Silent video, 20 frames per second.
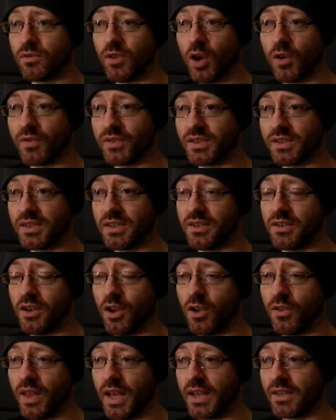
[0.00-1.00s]
officer didn't
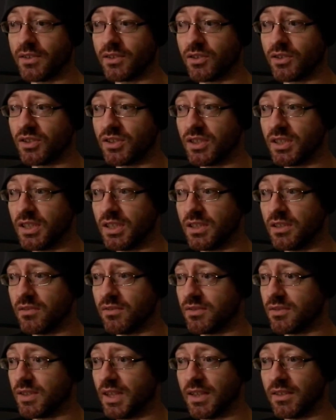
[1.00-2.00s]
know that, so she
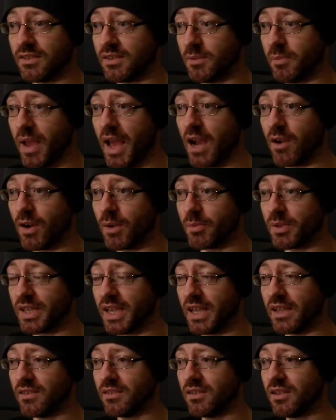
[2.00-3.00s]
sets the power up
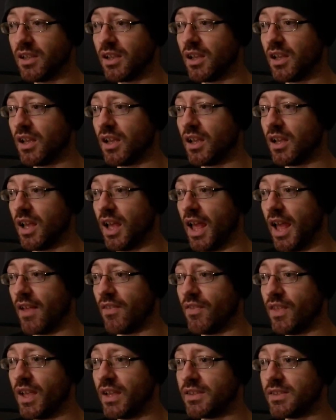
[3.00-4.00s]
again,
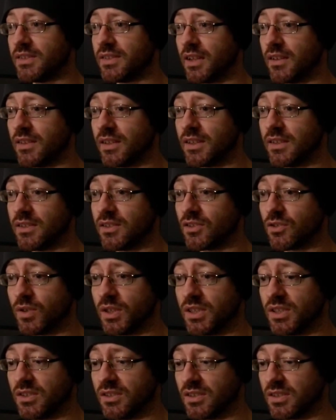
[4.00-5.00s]
and then suddenly this
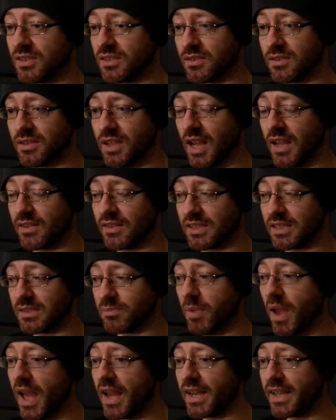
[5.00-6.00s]
creature just starts
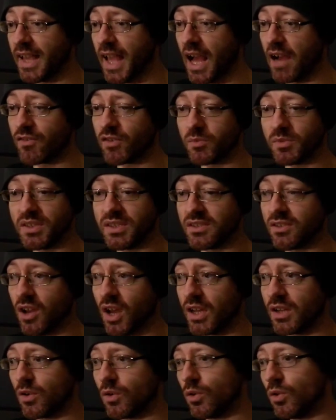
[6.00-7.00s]
expanding out from
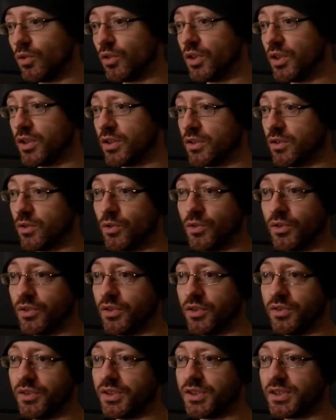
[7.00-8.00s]
inside all the all
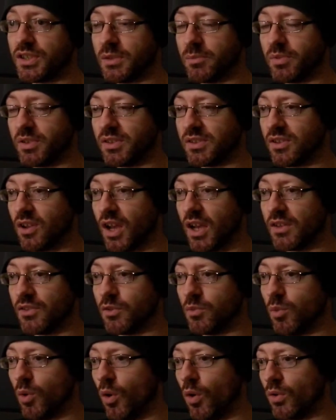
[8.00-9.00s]
the ship, inside the
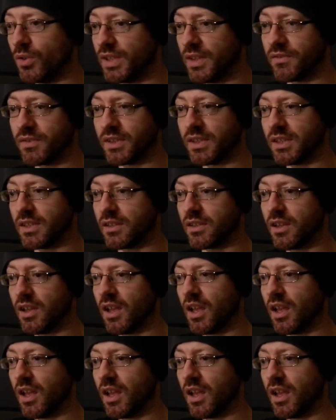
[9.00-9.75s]
walls, everything,